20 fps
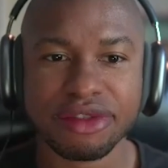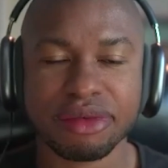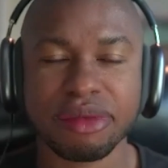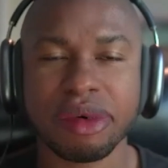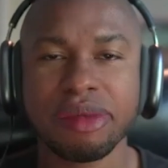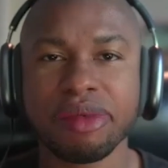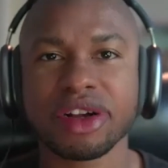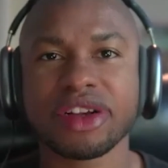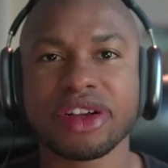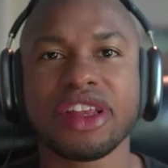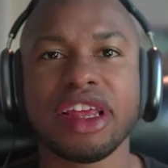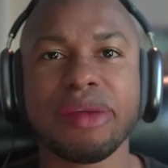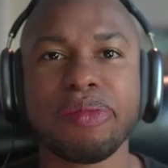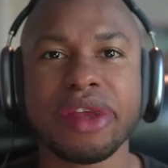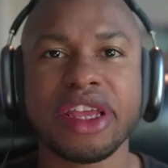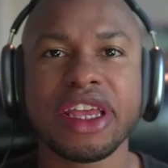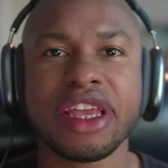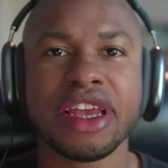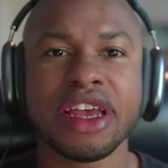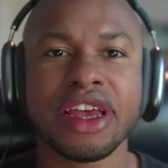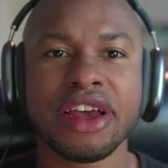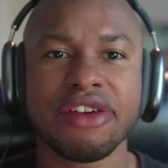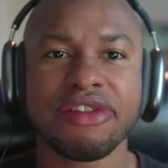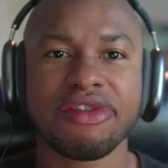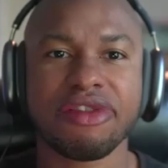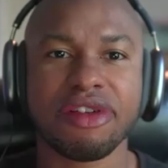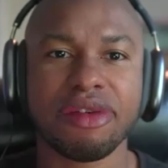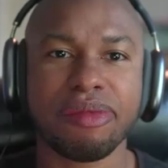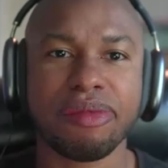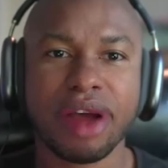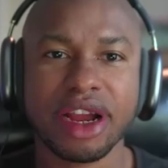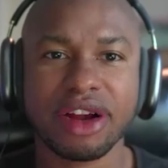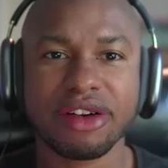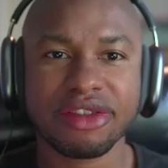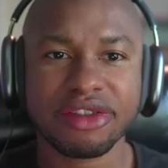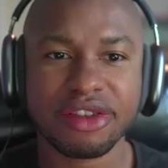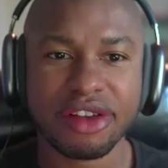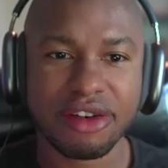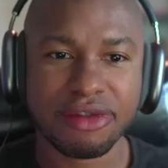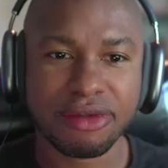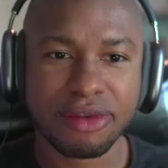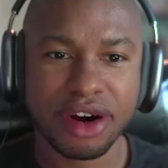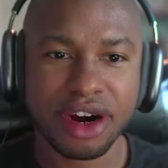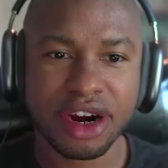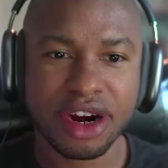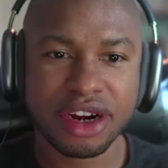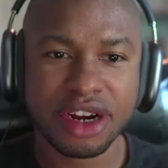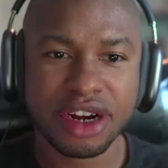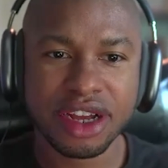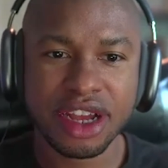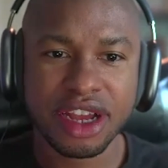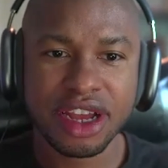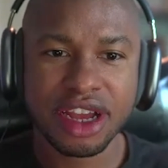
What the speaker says: Remember Clippy from Microsoft Word?